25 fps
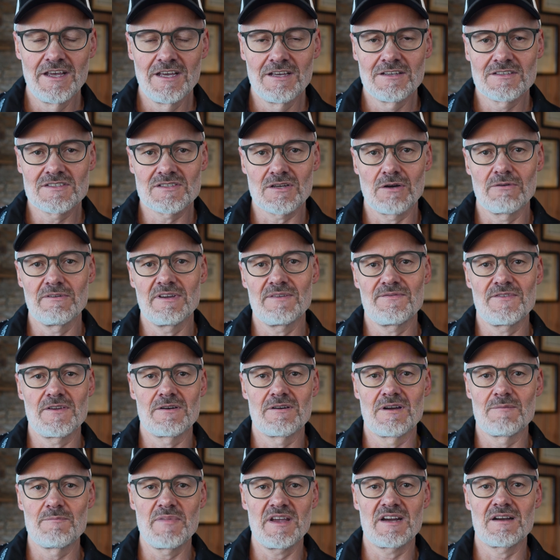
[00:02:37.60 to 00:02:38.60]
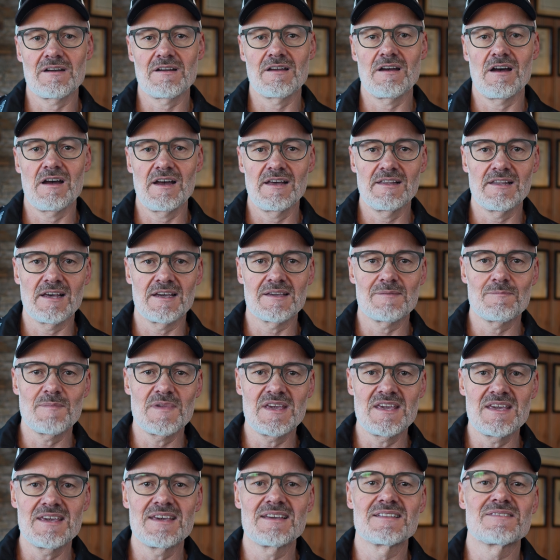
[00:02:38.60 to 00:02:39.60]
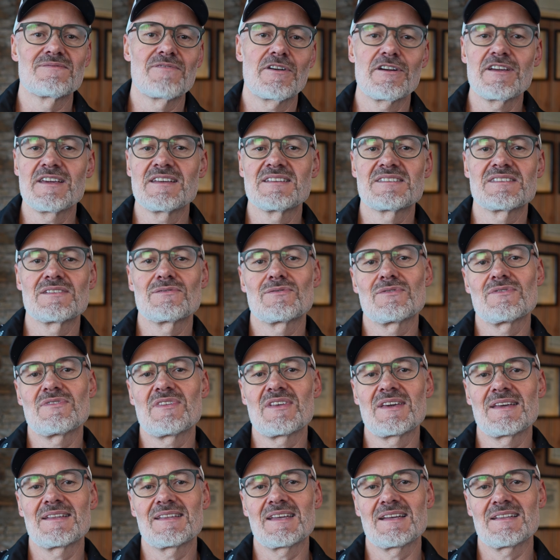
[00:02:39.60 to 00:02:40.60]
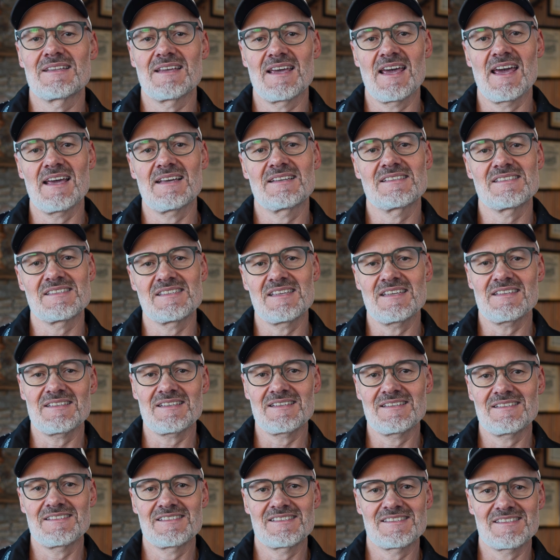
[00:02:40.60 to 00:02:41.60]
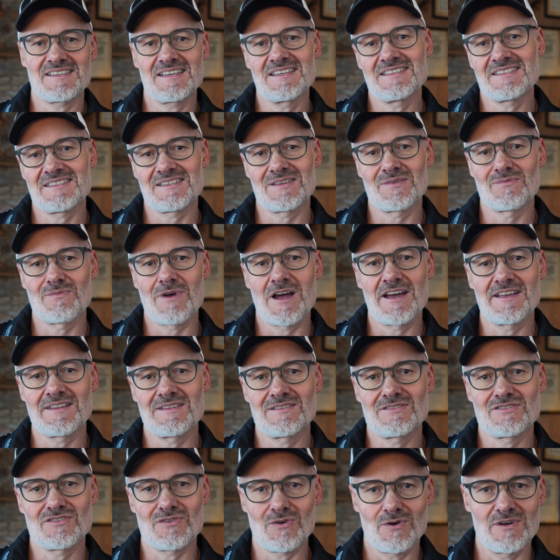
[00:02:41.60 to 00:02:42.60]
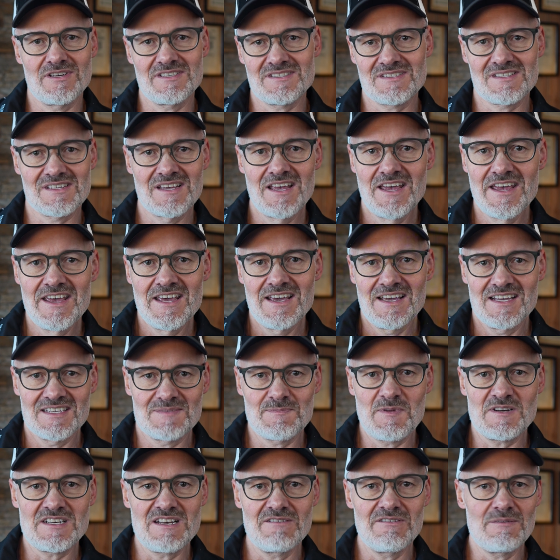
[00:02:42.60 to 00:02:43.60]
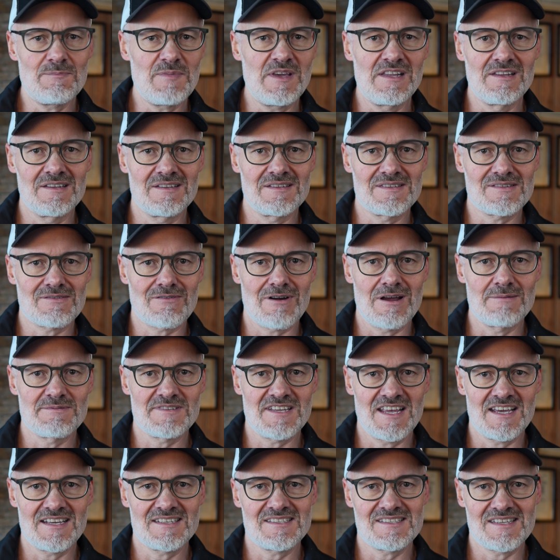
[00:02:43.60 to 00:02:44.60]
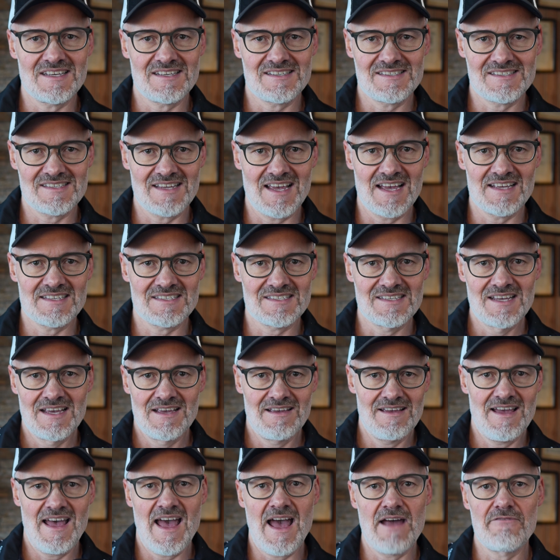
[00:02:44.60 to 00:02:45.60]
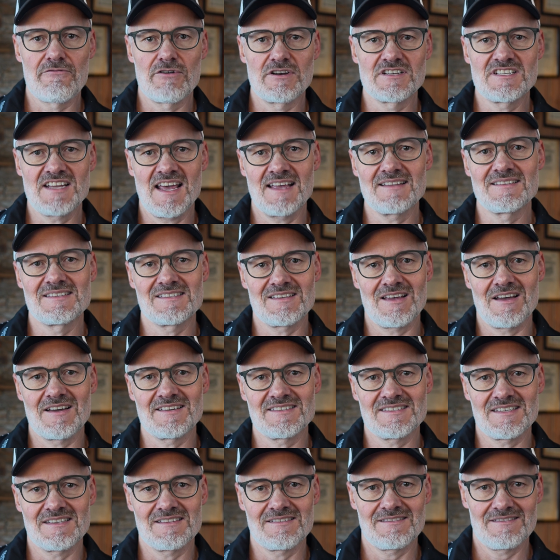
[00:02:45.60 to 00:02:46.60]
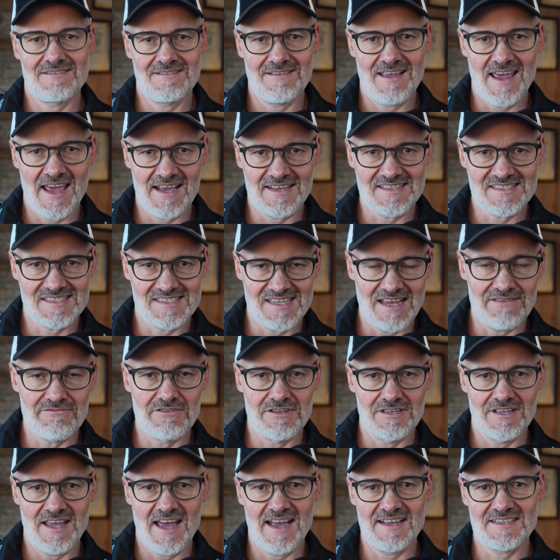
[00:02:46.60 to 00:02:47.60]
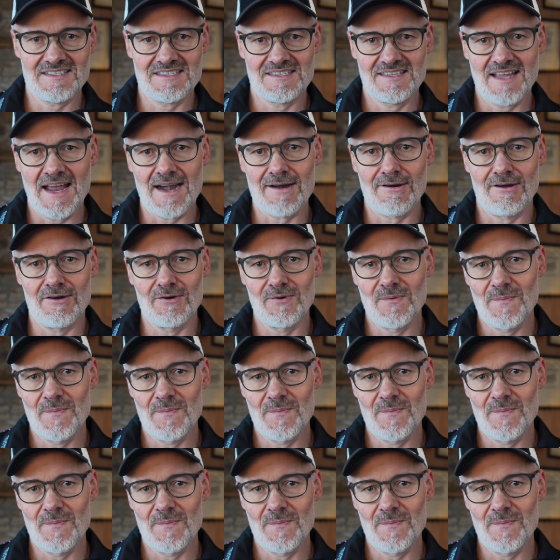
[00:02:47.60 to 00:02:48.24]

So if you're a bigger guy like me, it's very easy to think that the X6 is the right choice, especially when Pilla describes the X6 as average head size and X7 as narrow.